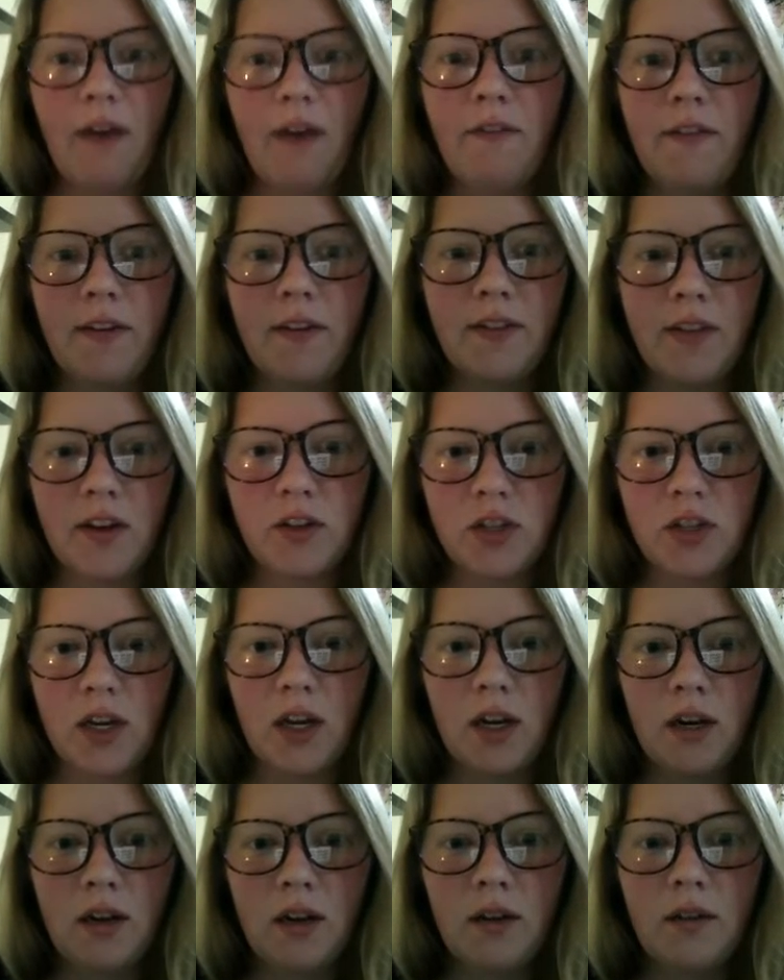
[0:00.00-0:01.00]

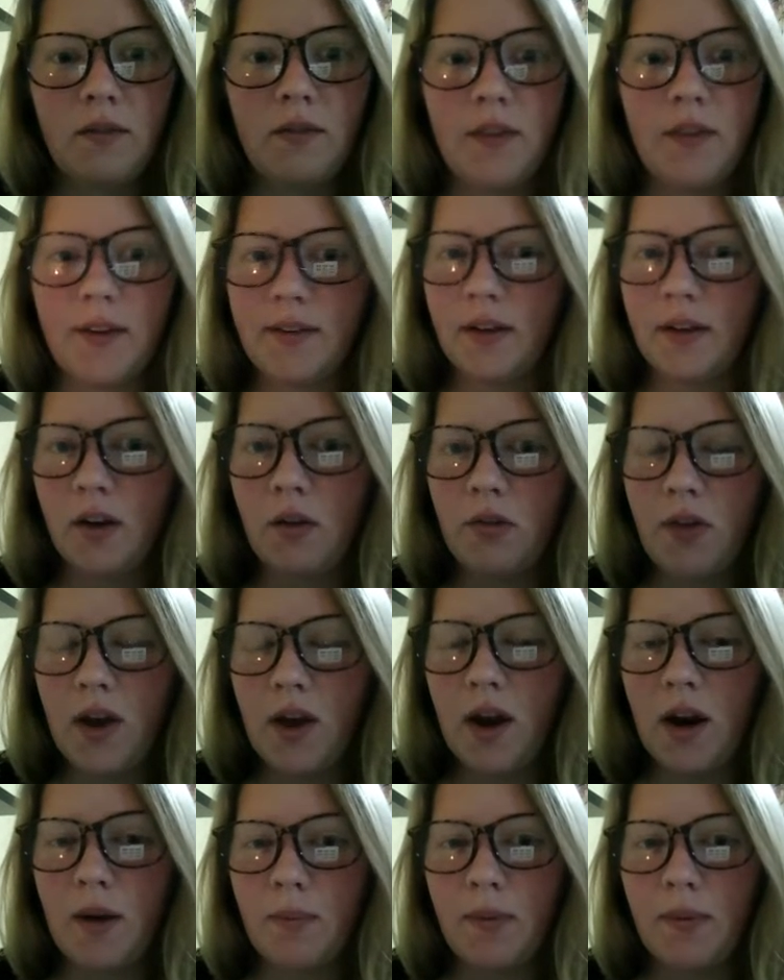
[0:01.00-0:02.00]
physician, physical
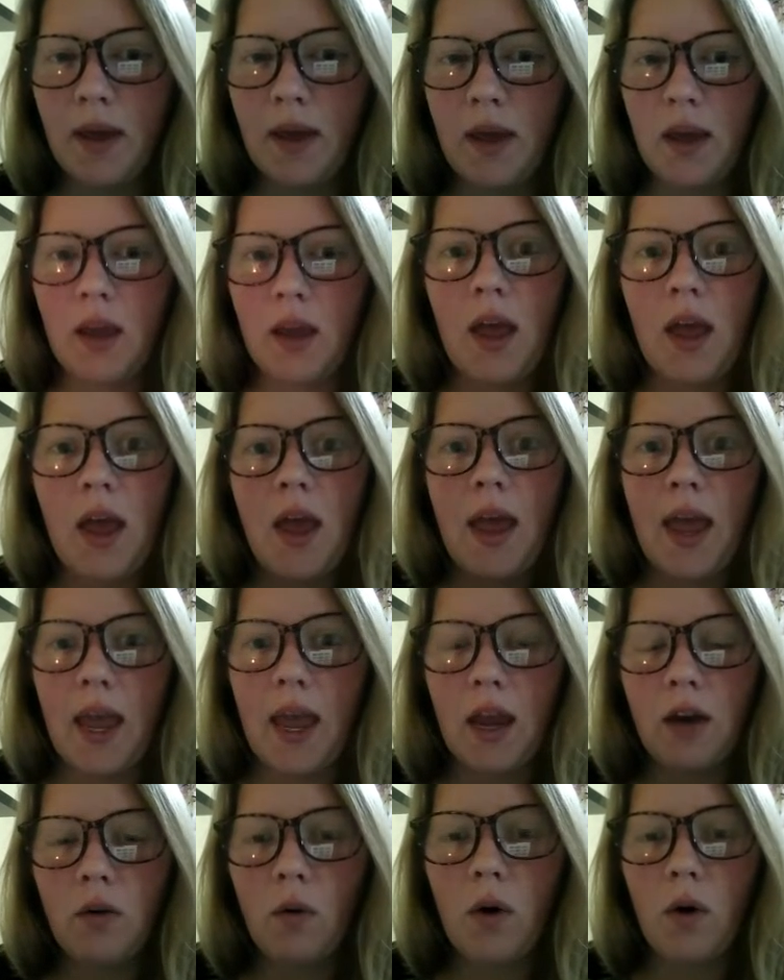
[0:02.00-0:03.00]
therapy,
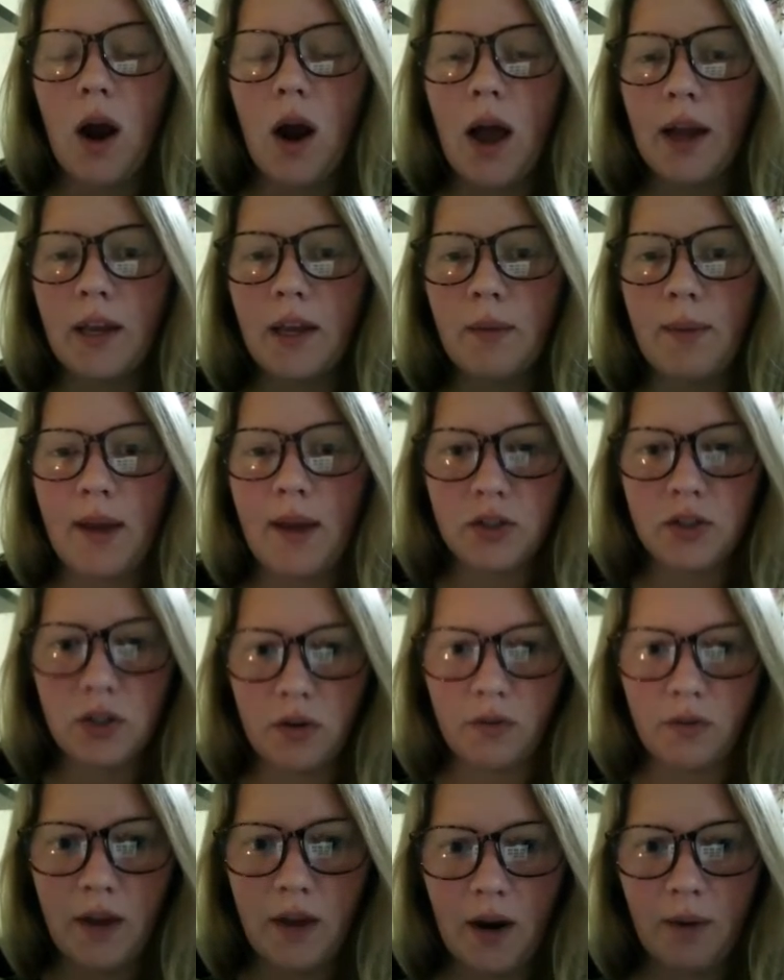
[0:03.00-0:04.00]
and/or
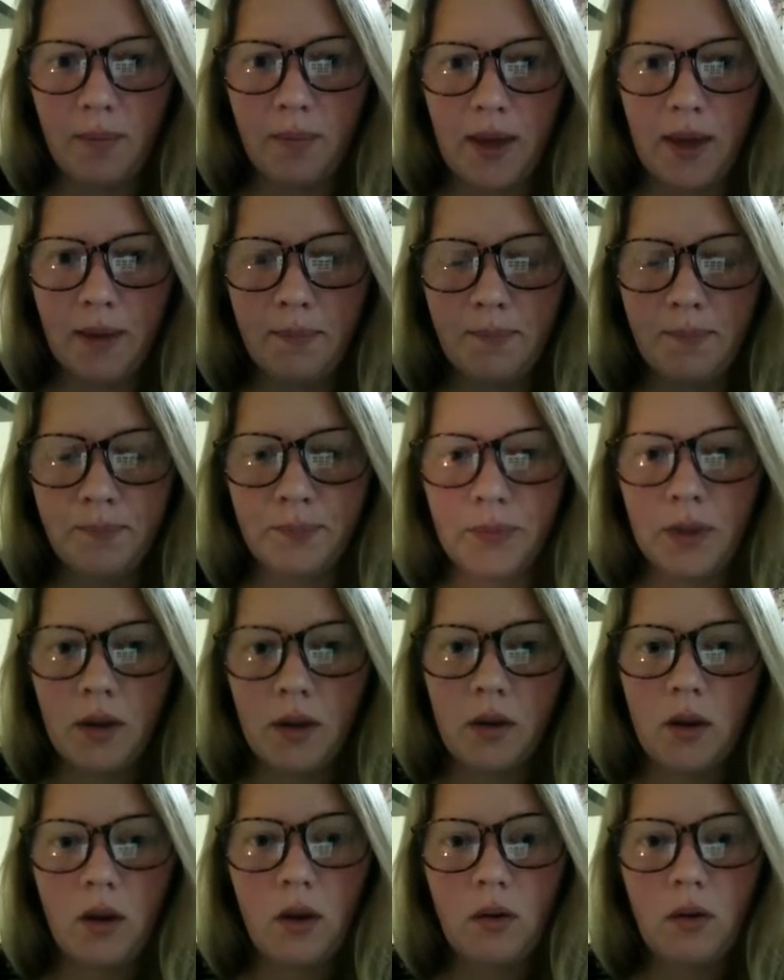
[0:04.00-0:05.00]
occupational therapy,
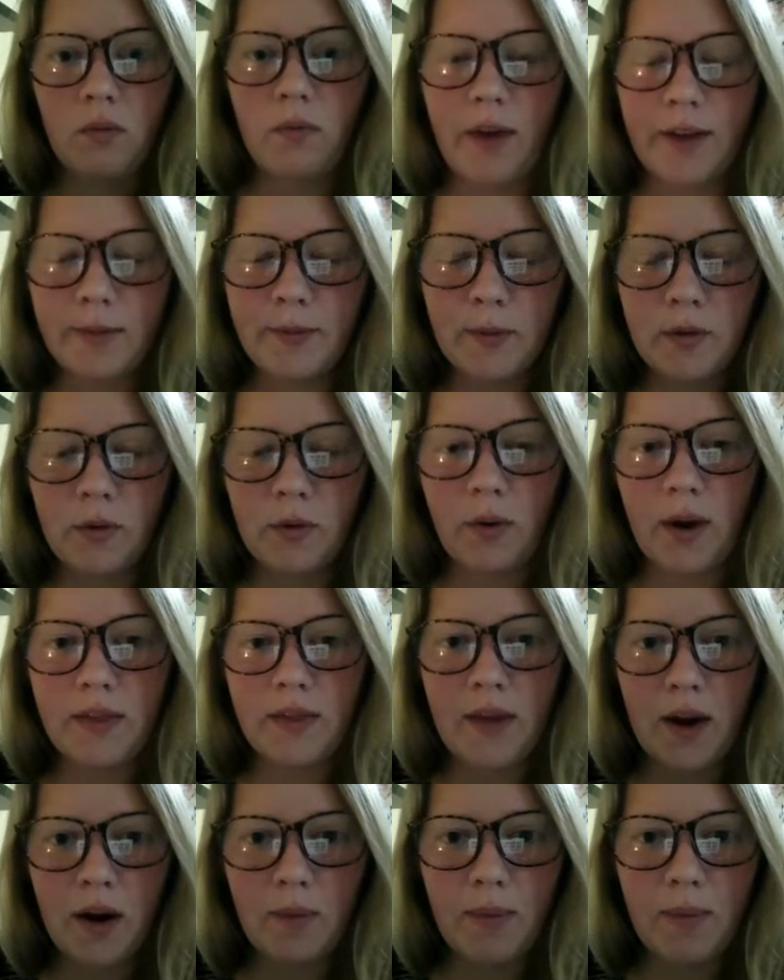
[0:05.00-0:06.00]
respiratory
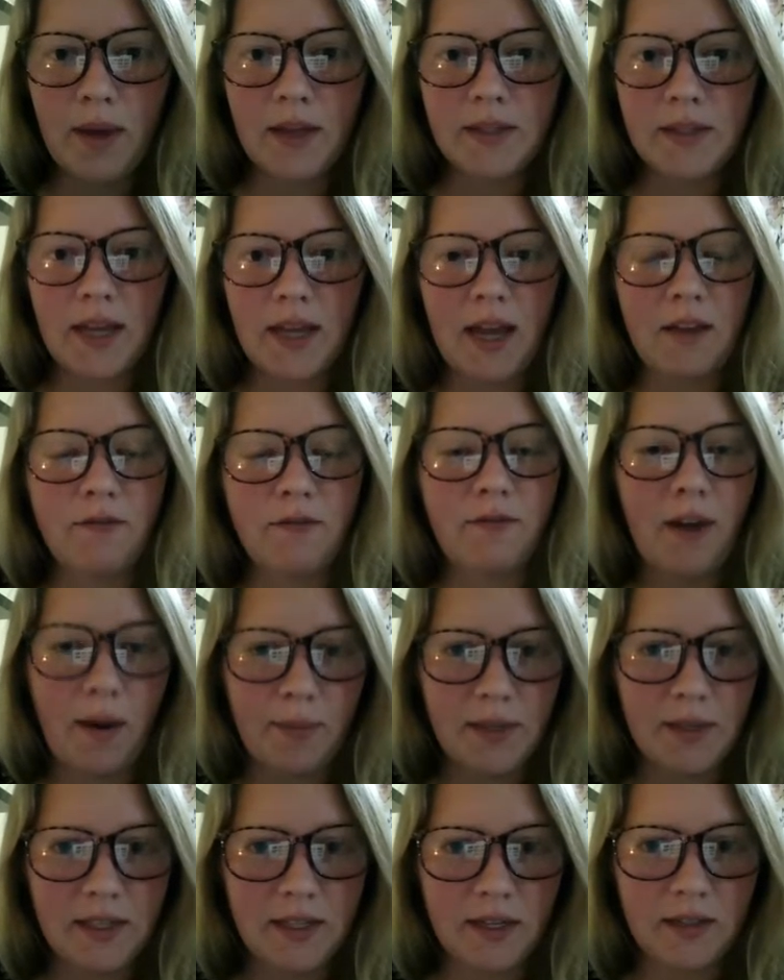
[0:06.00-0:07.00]
therapist, and
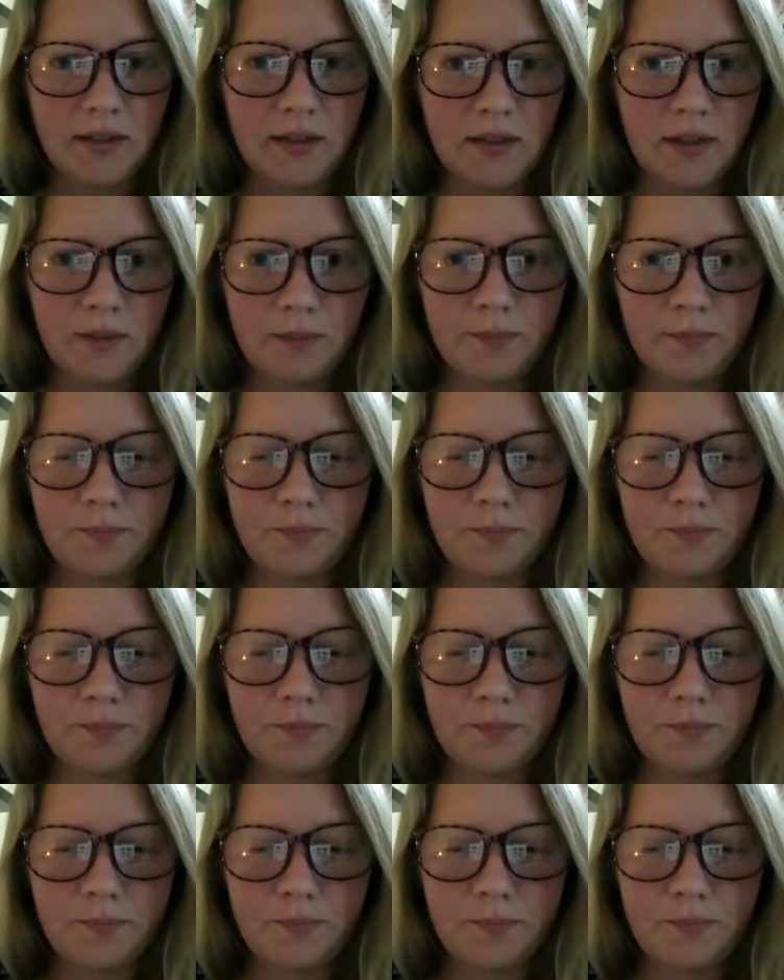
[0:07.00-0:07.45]
pharmacist.